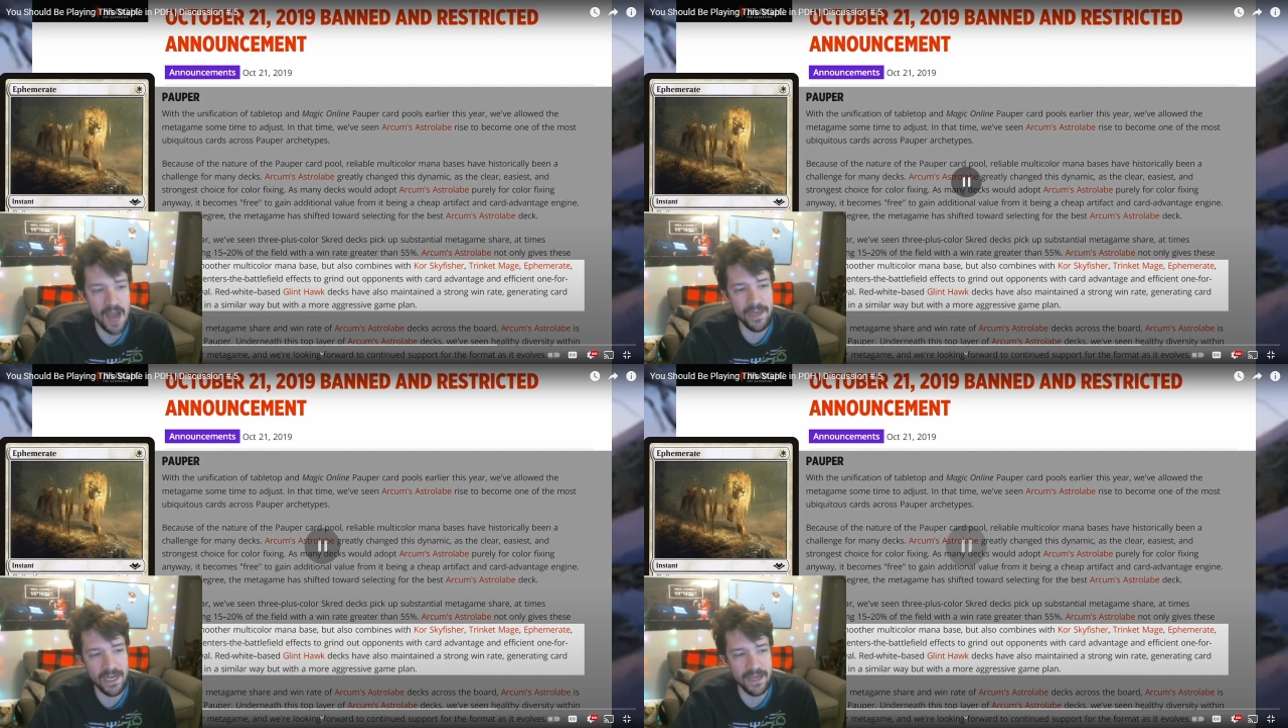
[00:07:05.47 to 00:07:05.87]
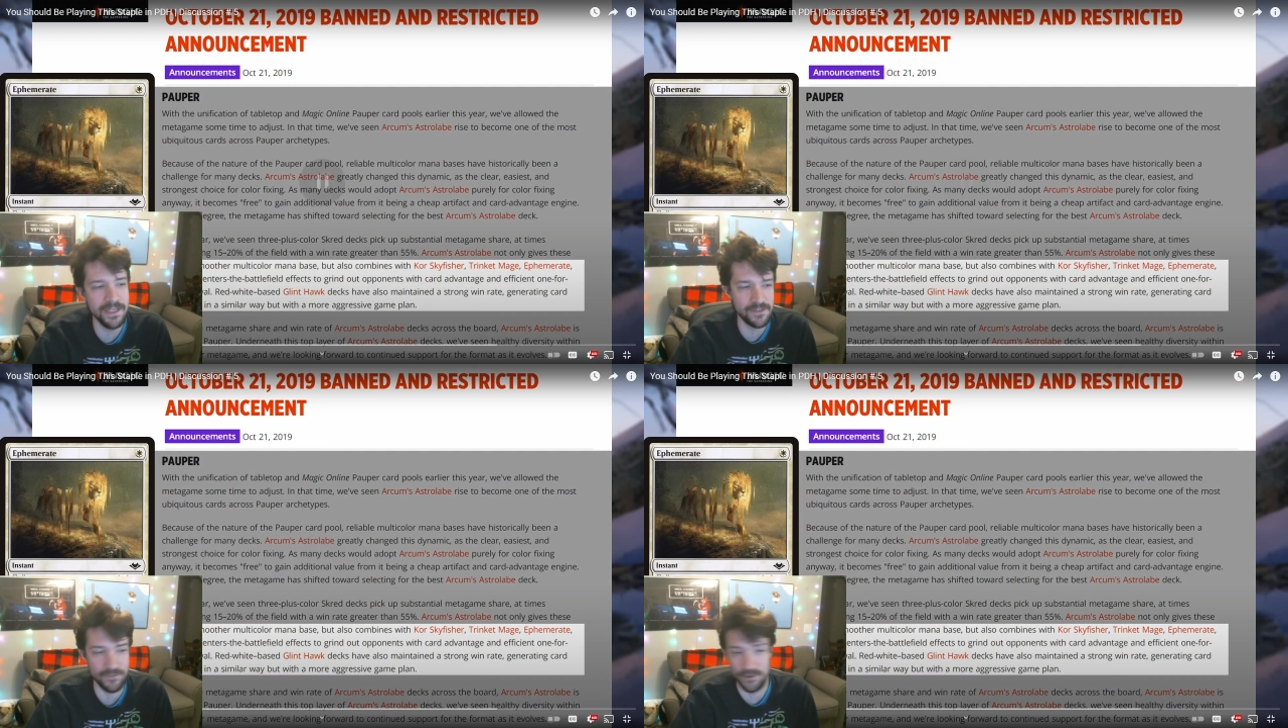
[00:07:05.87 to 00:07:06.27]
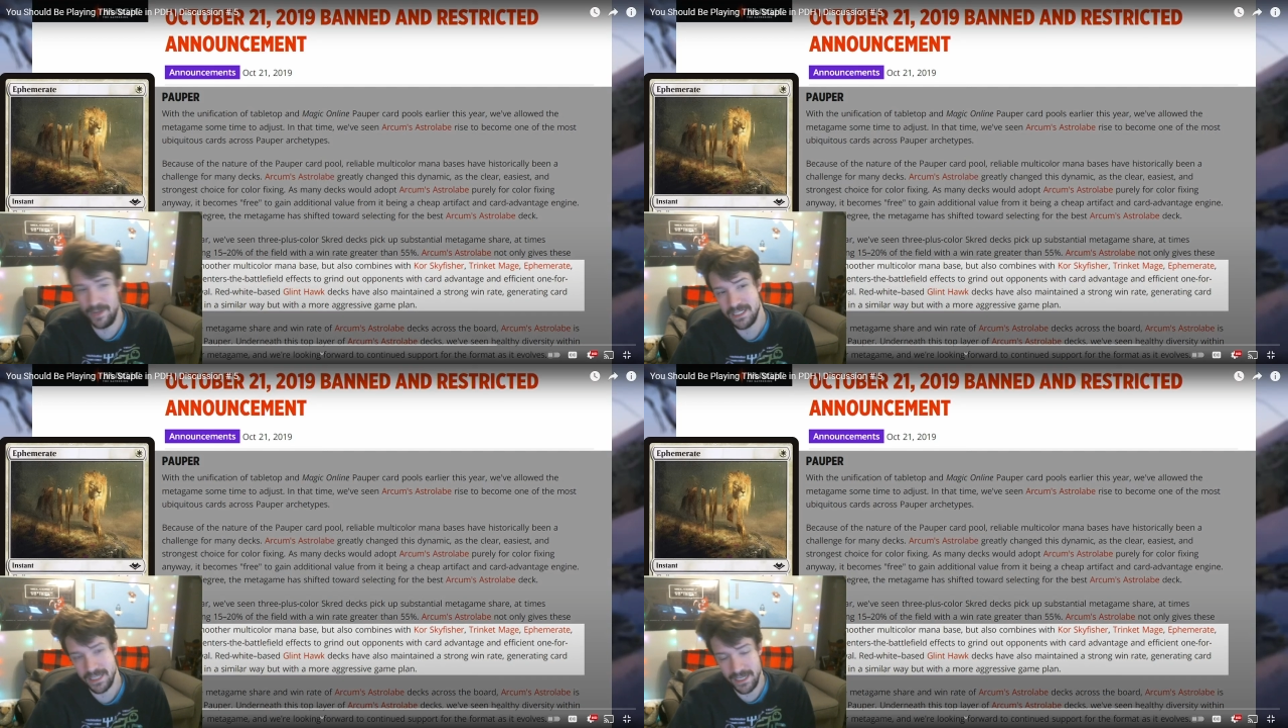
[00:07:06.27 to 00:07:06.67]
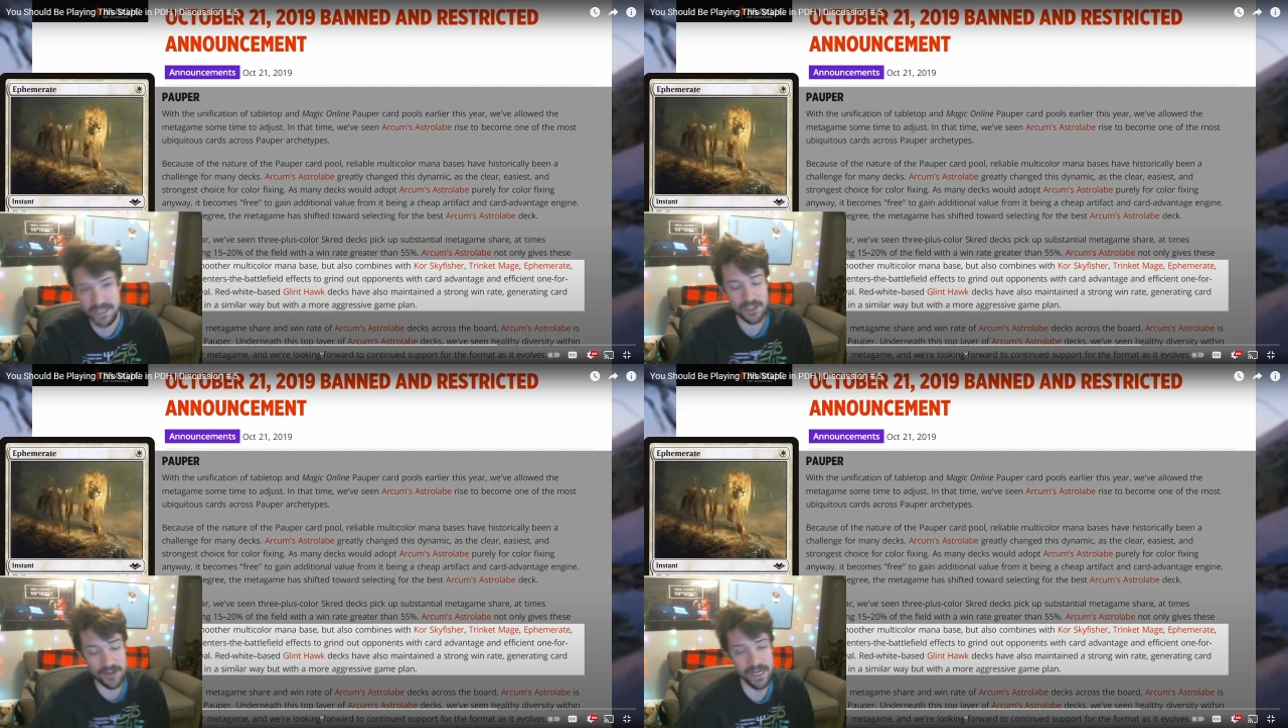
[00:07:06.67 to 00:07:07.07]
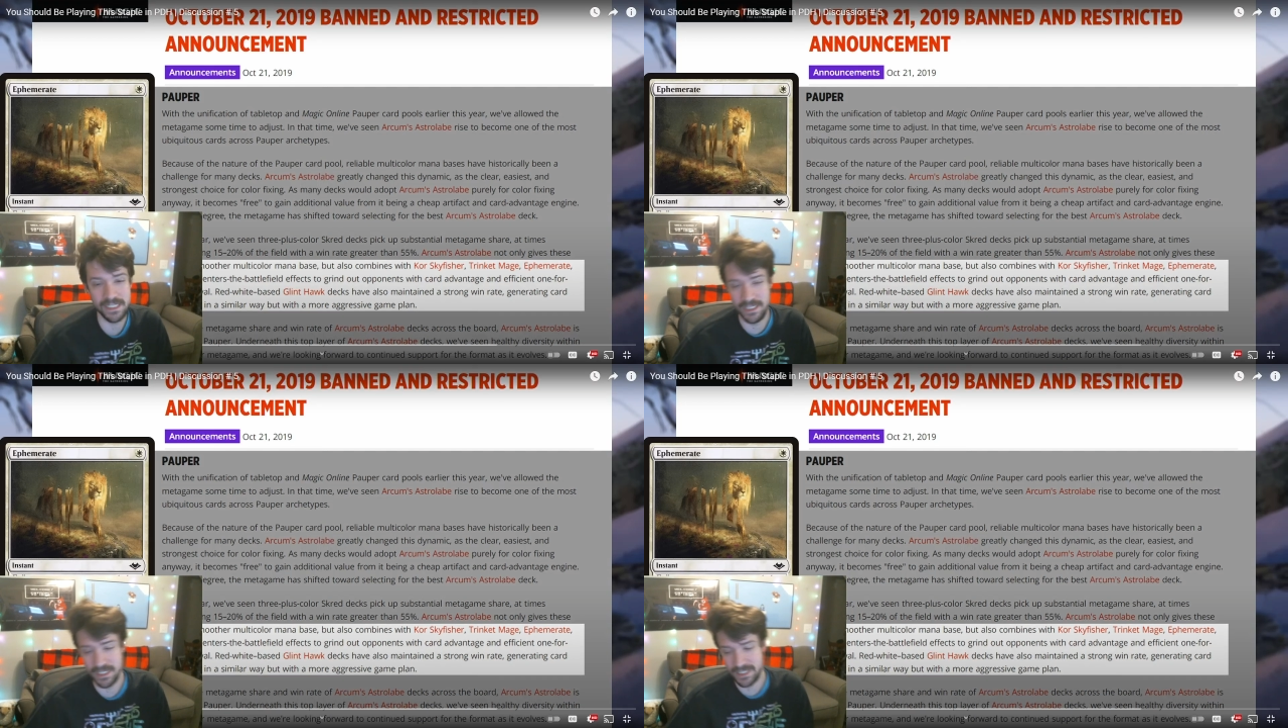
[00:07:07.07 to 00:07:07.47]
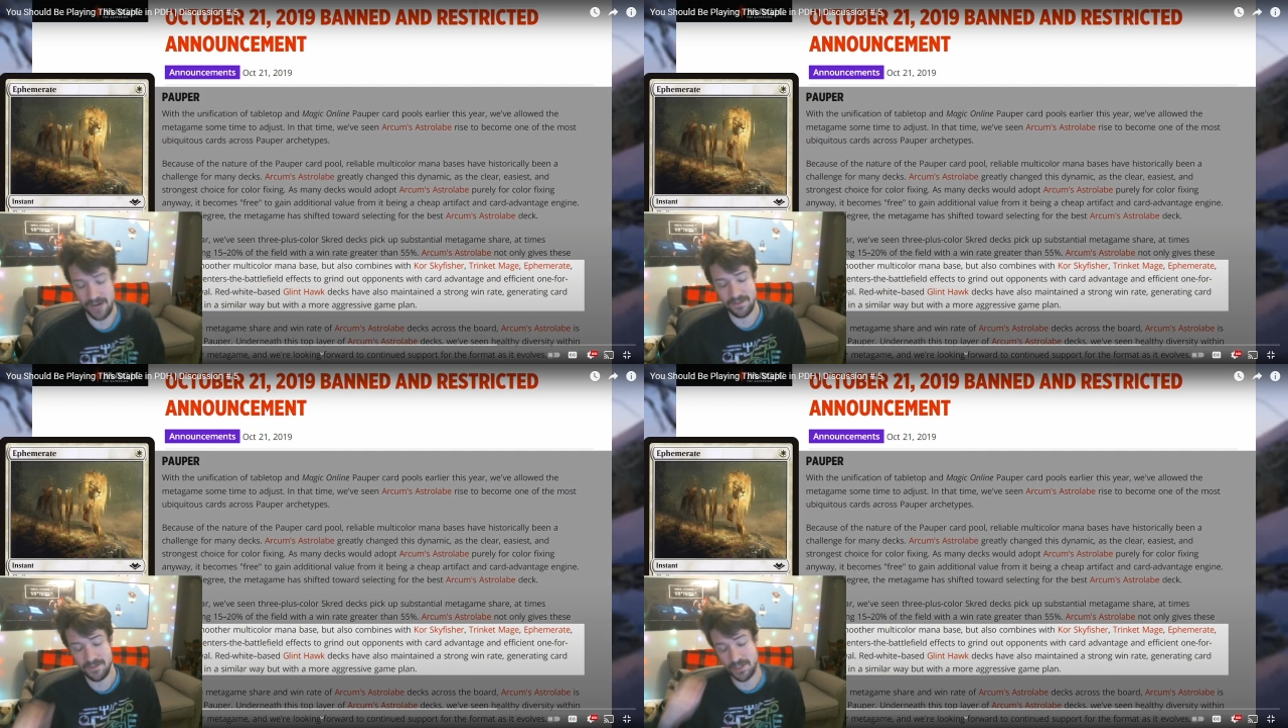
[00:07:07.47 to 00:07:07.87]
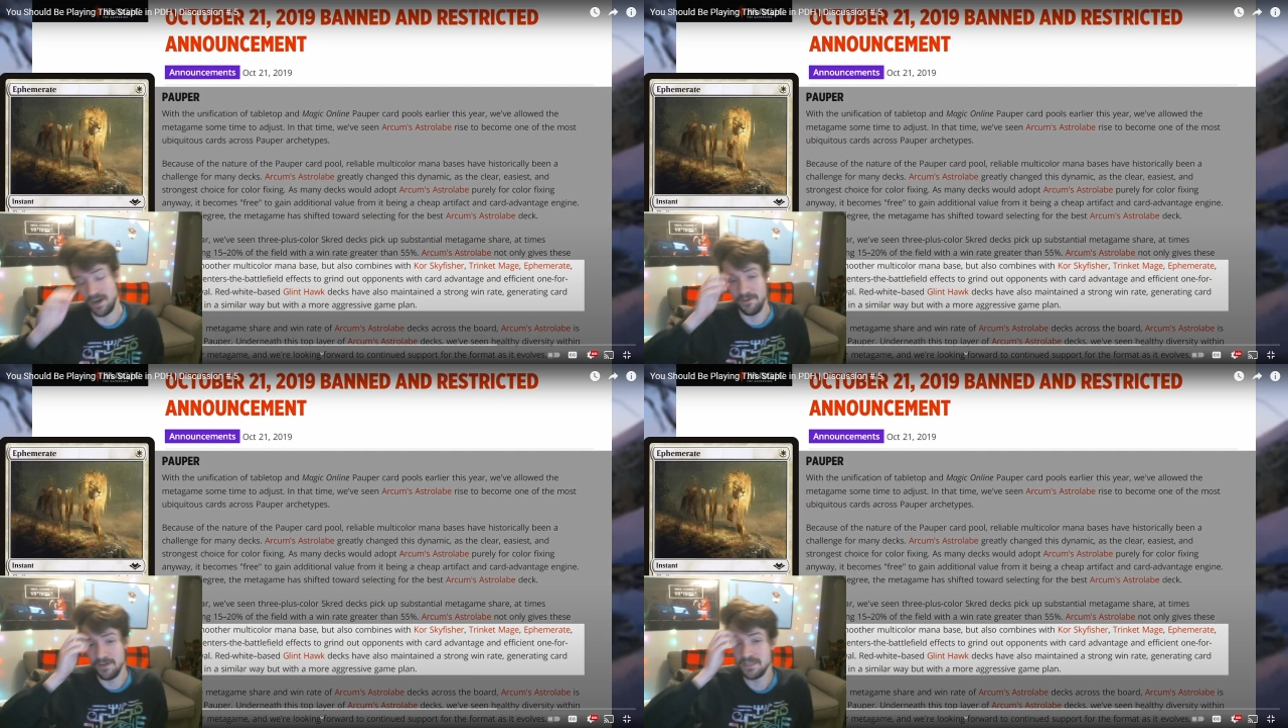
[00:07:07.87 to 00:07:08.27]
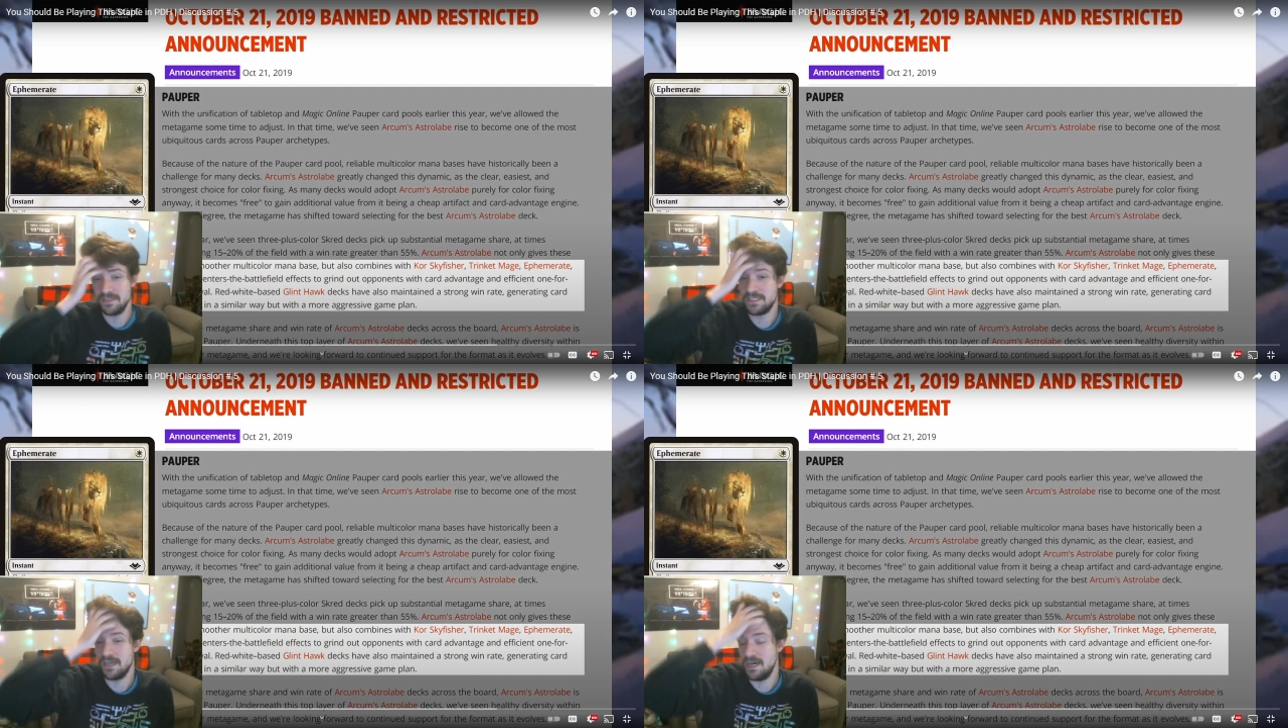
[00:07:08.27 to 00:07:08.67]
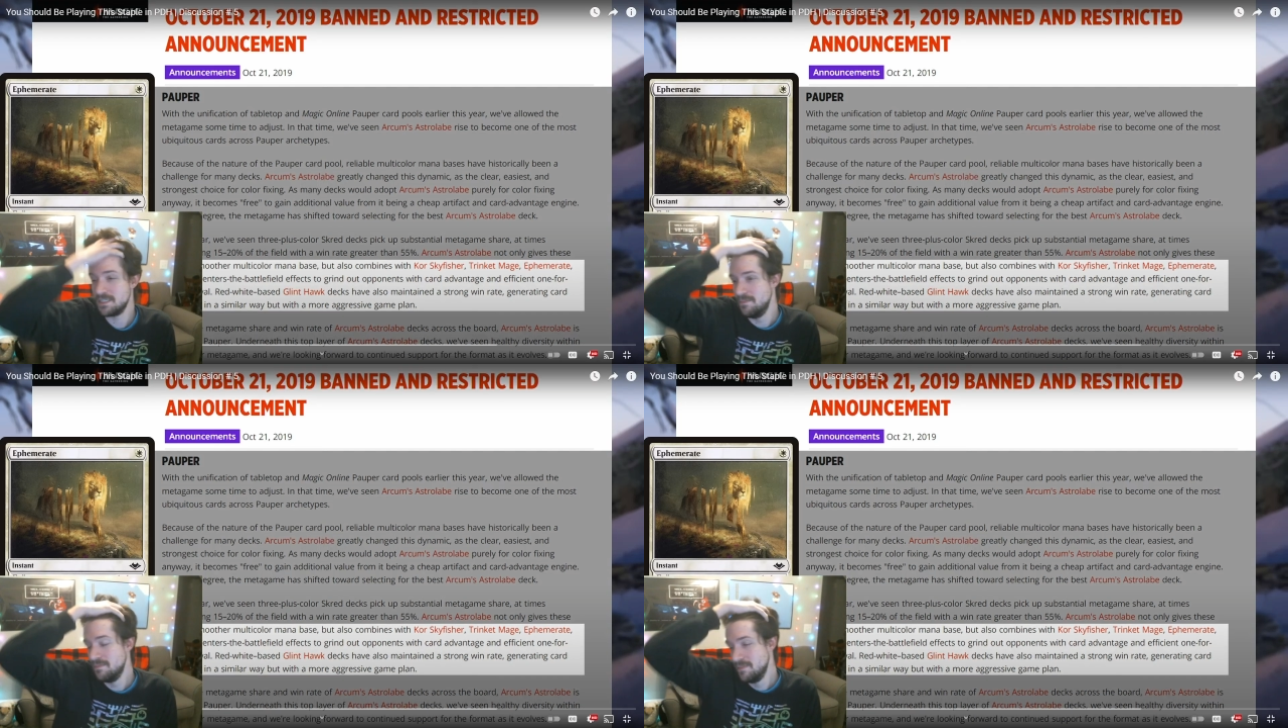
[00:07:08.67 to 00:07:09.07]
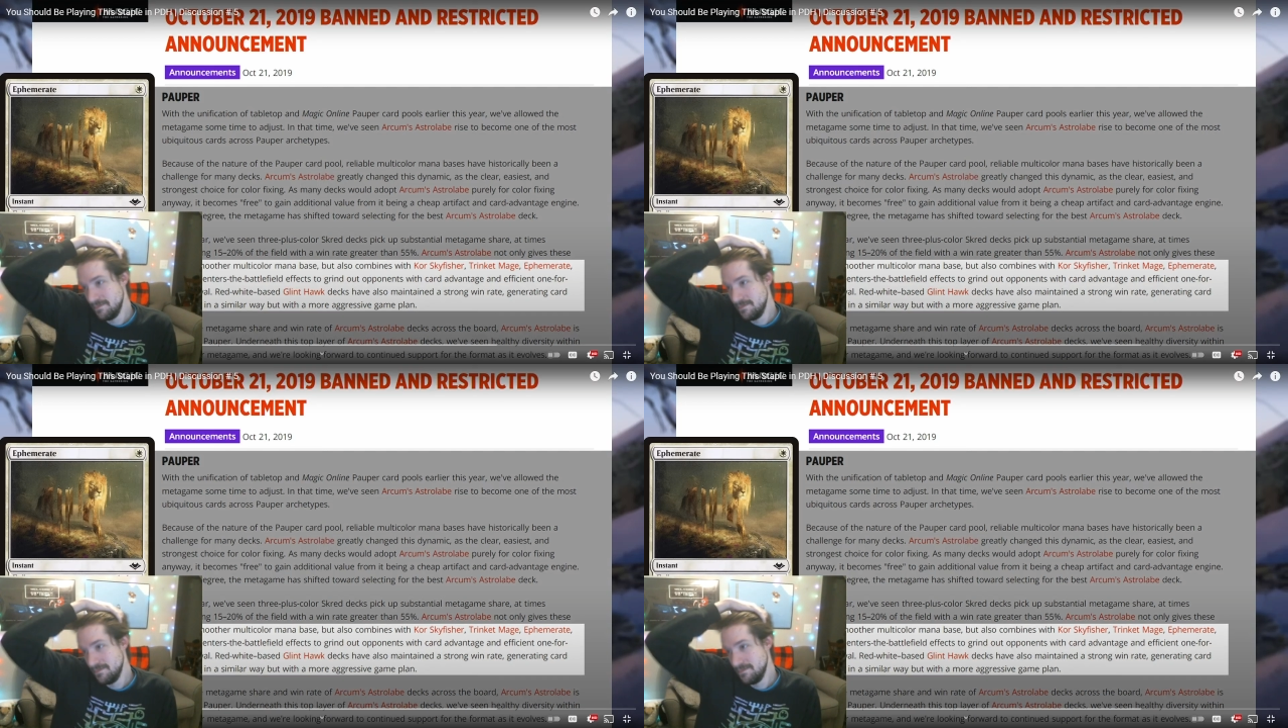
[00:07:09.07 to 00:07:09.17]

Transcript: I mean, in these formats, it is crazy just how strong it was. It's awesome.